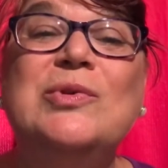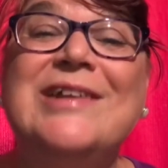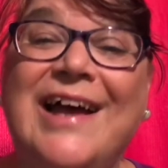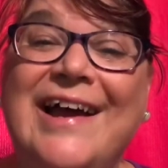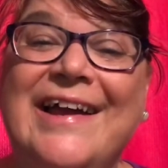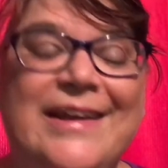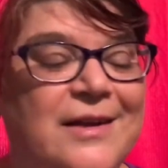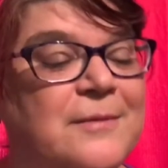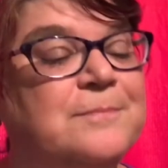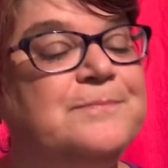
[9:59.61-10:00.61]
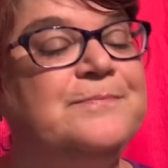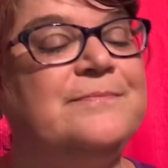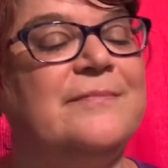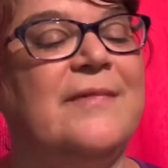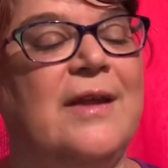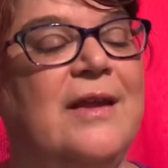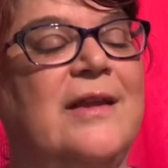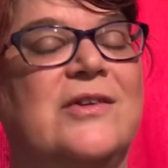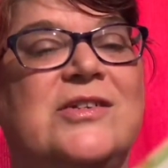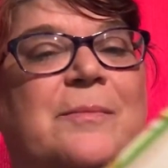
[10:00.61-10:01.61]
line.
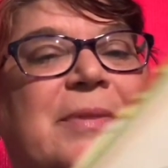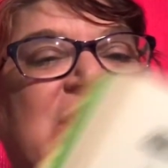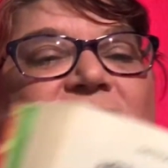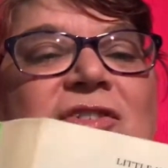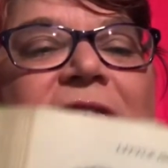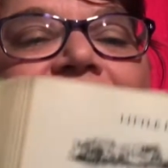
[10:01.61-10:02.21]
There's a picture of